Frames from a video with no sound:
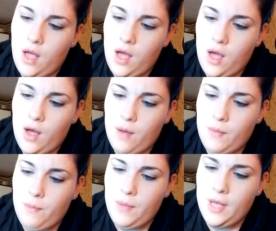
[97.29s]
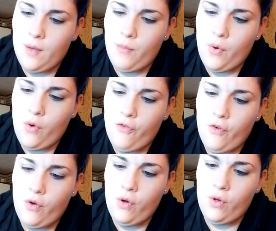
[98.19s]
um, Big and Bold
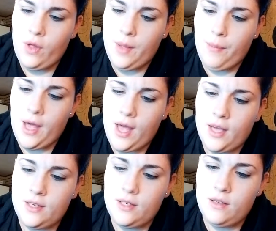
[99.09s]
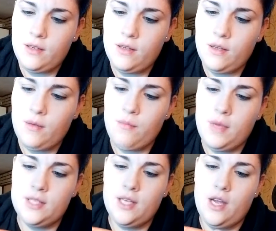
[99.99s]
Full Impact
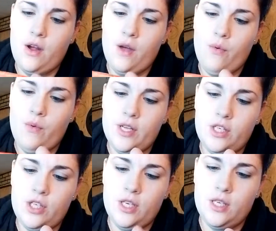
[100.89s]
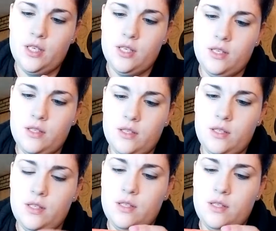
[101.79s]
Mascara, which is